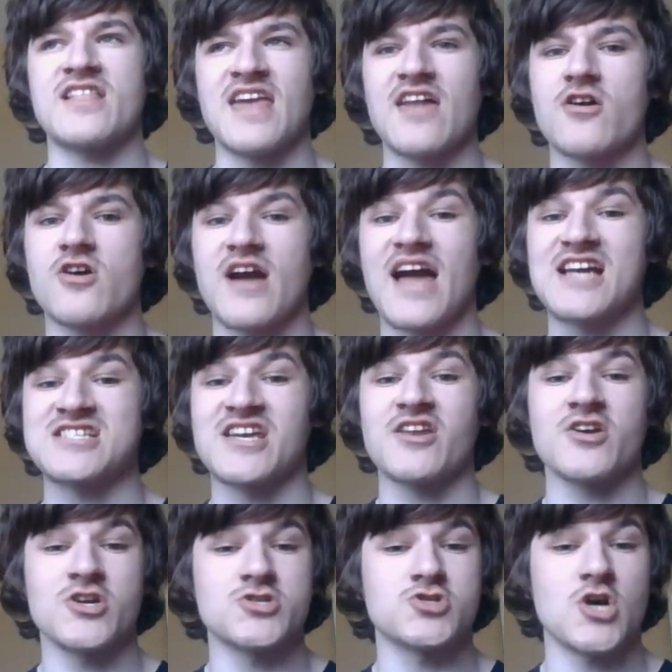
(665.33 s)
Tanner Gray actually
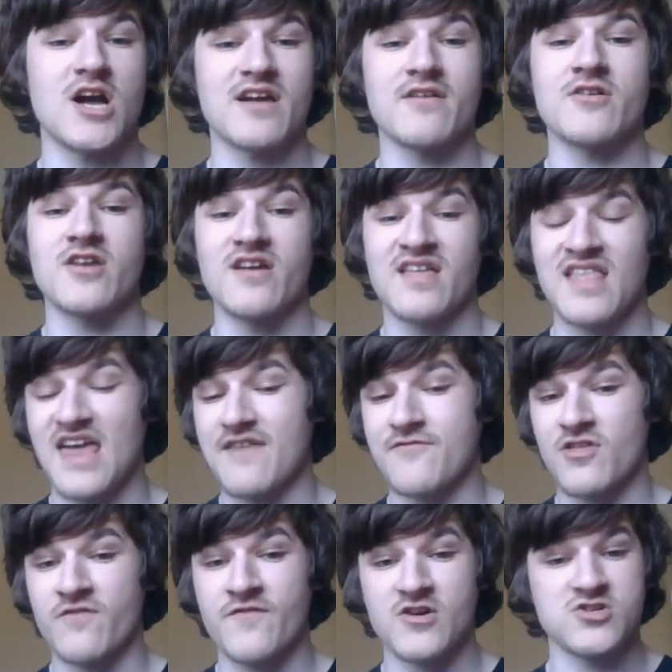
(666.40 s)
had a good truck and could have contended
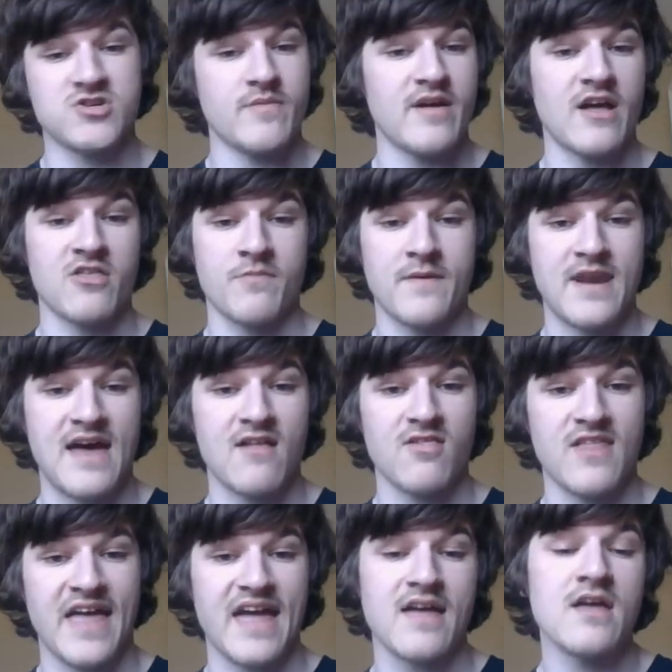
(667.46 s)
for this victory. We got spun out
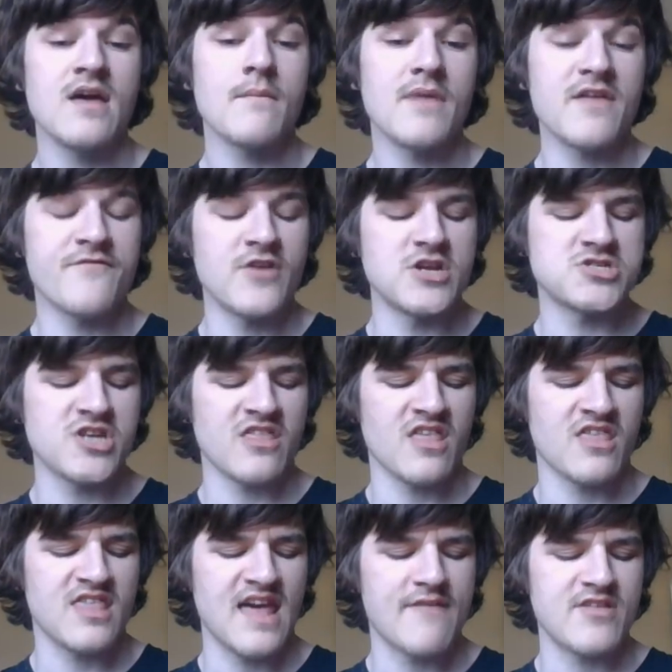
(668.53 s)
late, but he finishes in
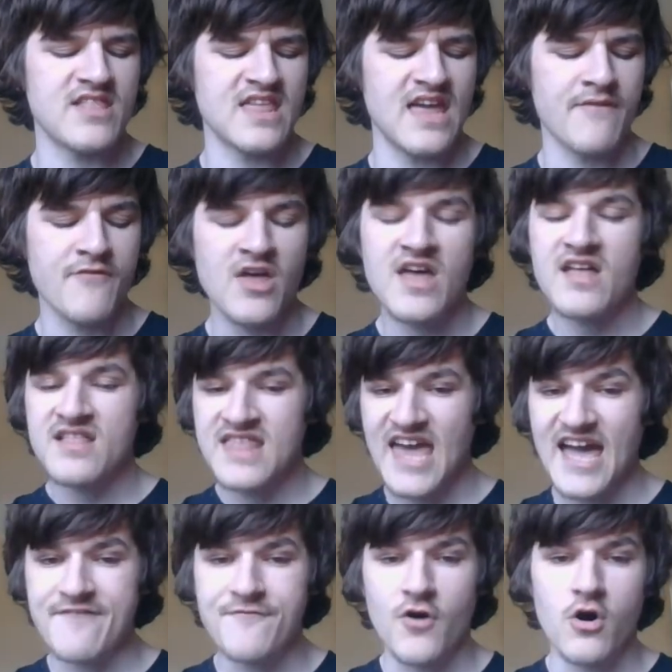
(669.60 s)
17th.
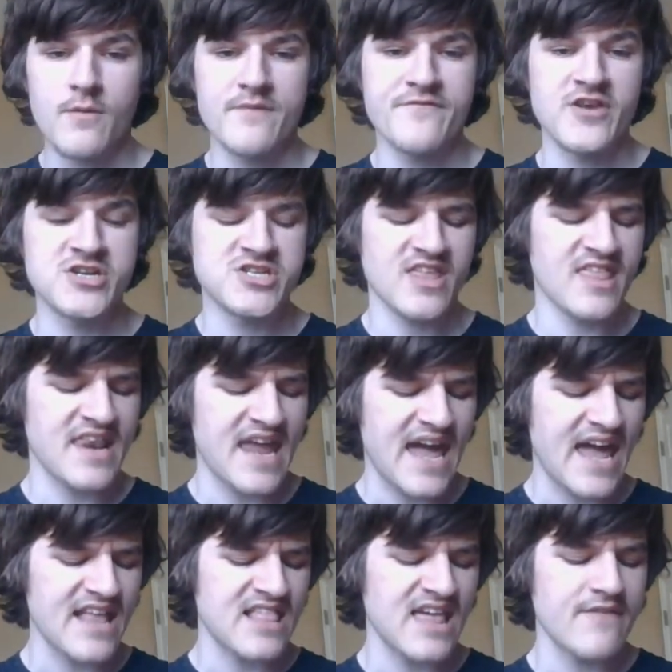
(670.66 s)
Tate Fogleman finishes in
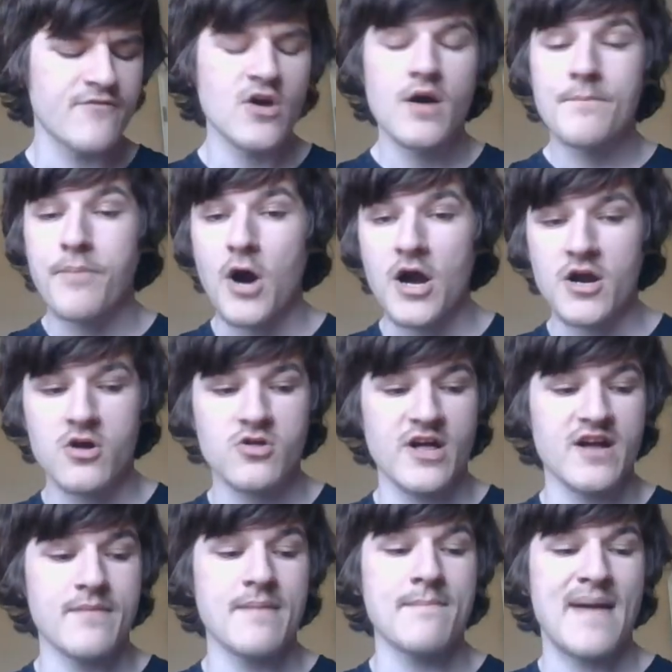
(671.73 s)
18th. Parker
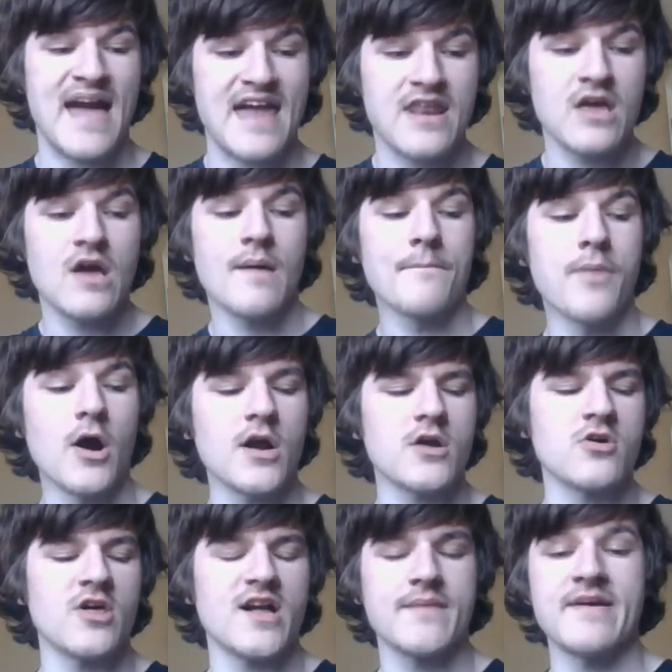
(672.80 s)
Kligerman, man,
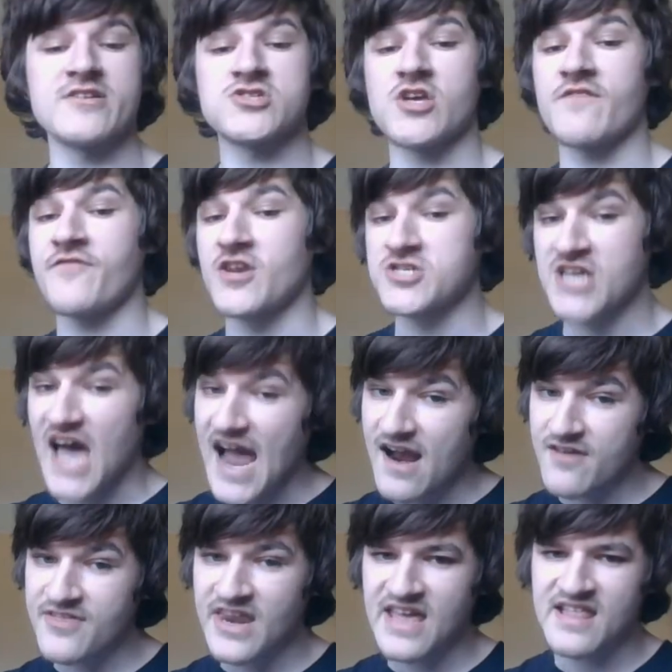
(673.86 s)
Parker Kligerman should have finished
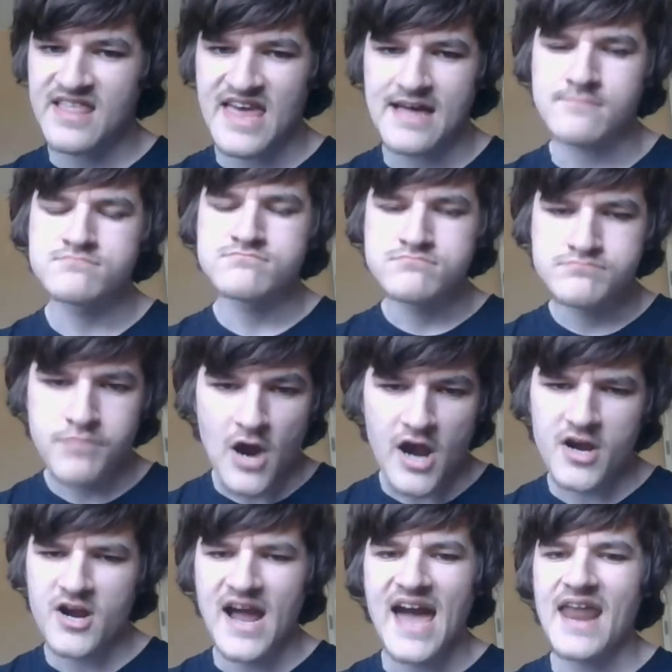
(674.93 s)
higher than he did.
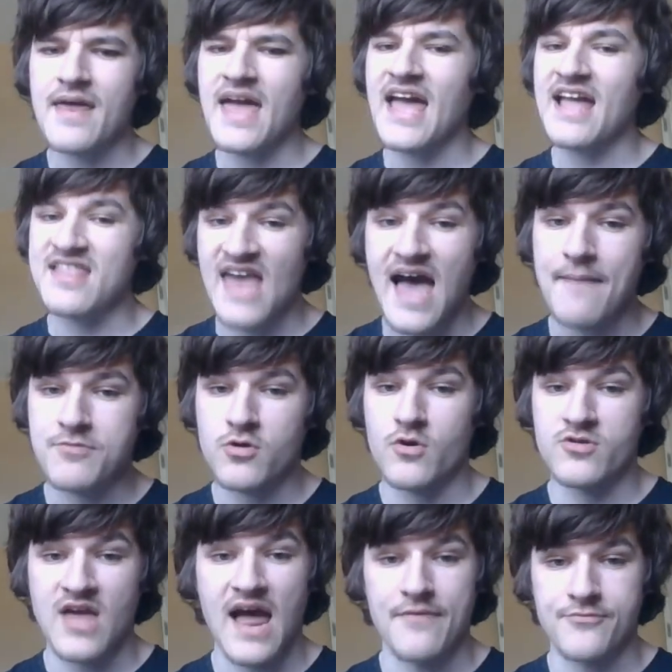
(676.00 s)
Parker had a top two or
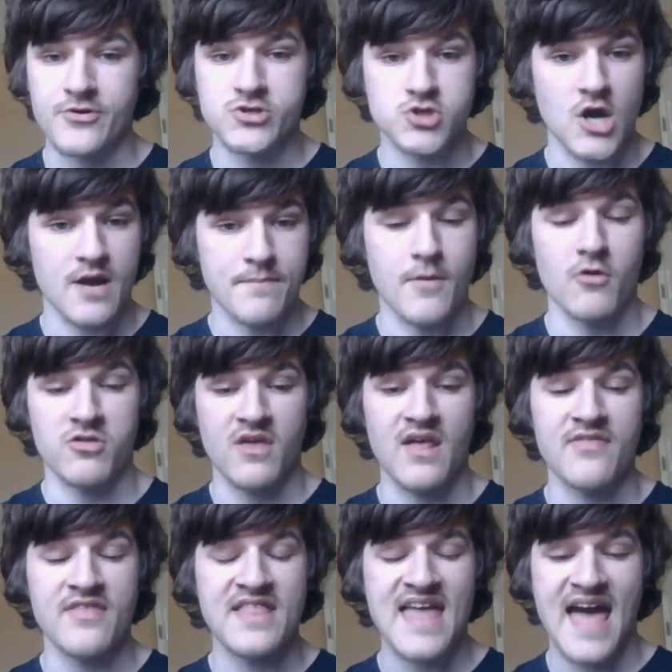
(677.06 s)
top three truck most
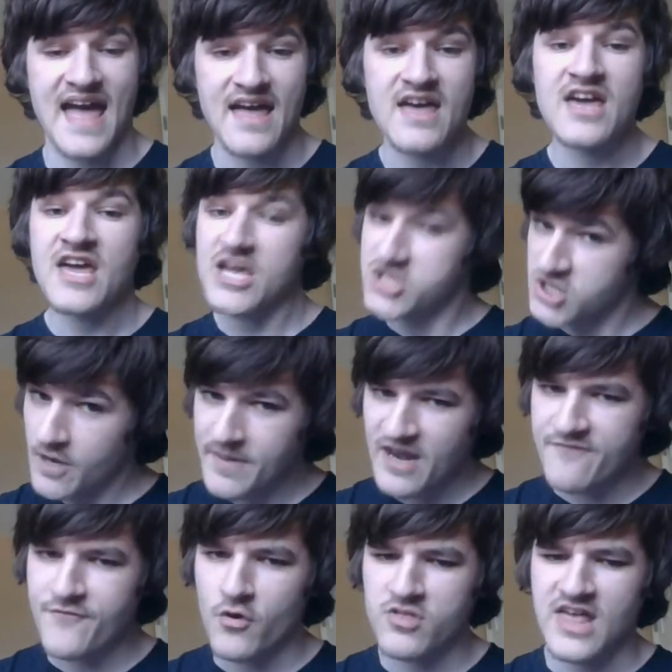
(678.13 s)
of the day. He should be in
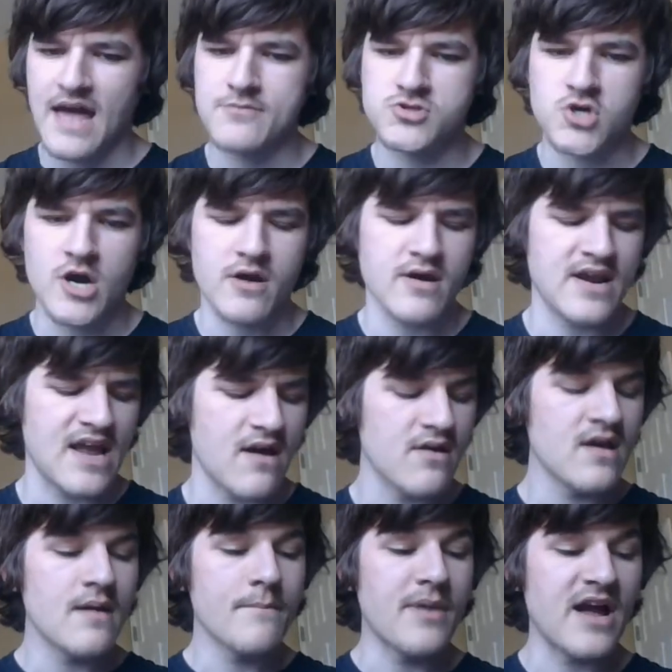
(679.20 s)
a full-time truck right now,
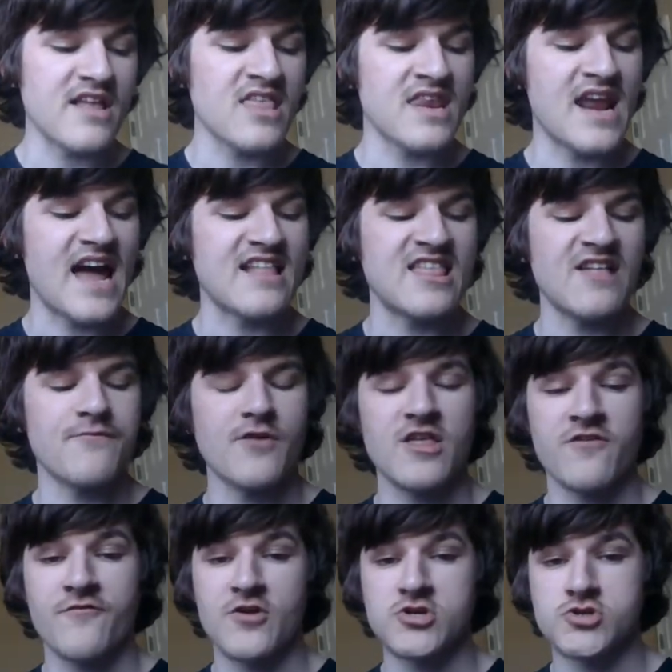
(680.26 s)
but gets a 19th
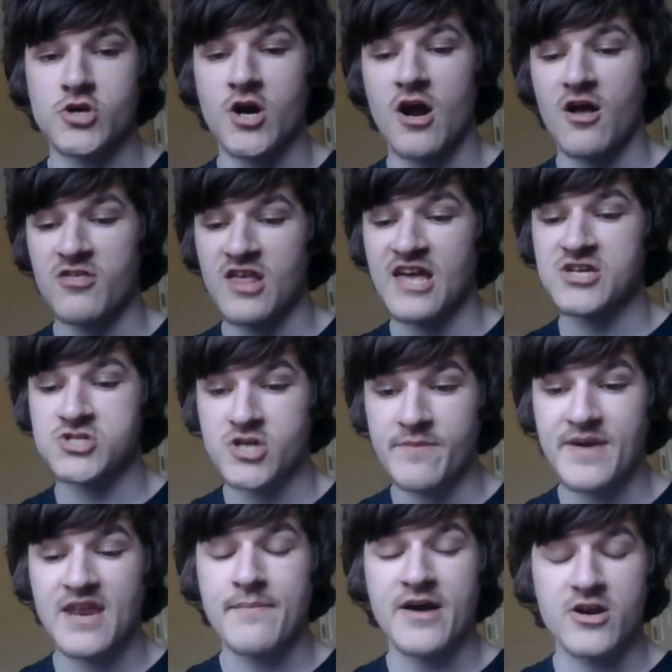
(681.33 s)
place finish regardless. He should
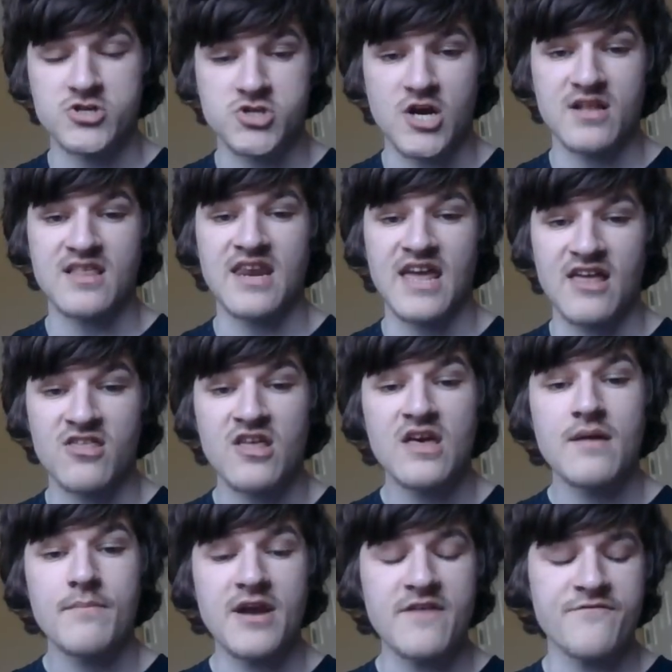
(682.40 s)
be in a better truck than he is,
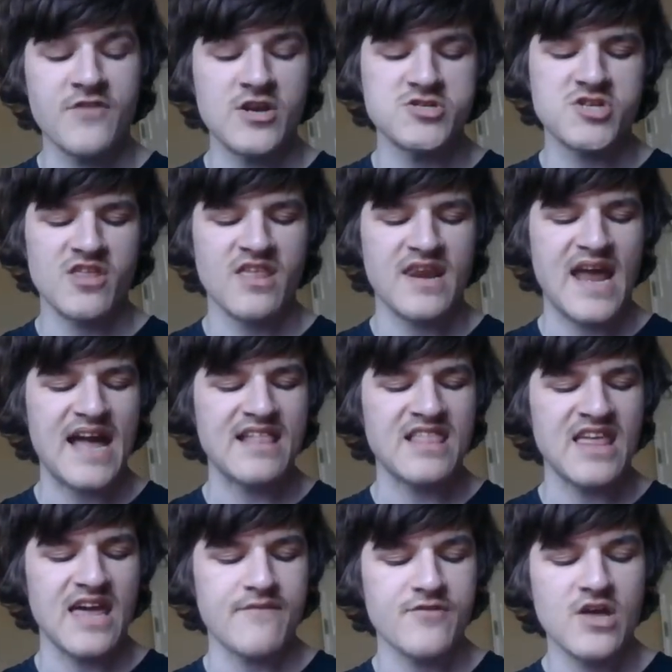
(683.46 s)
but he finishes in
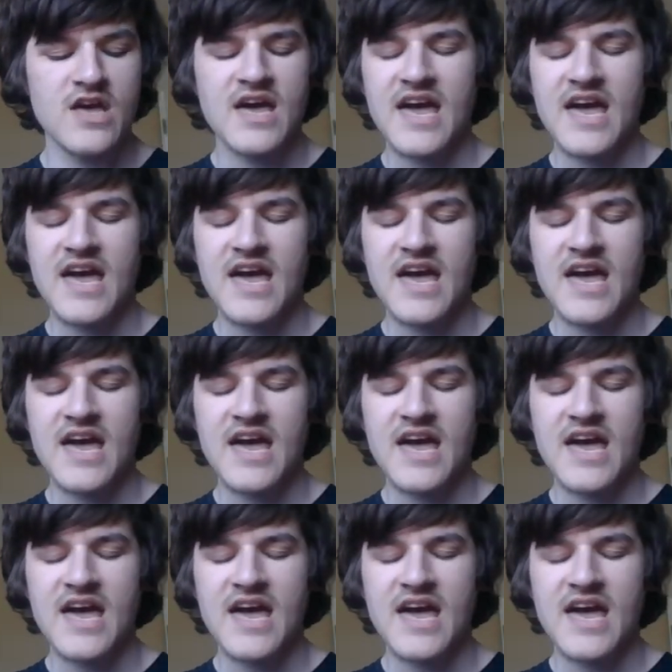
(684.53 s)
19th.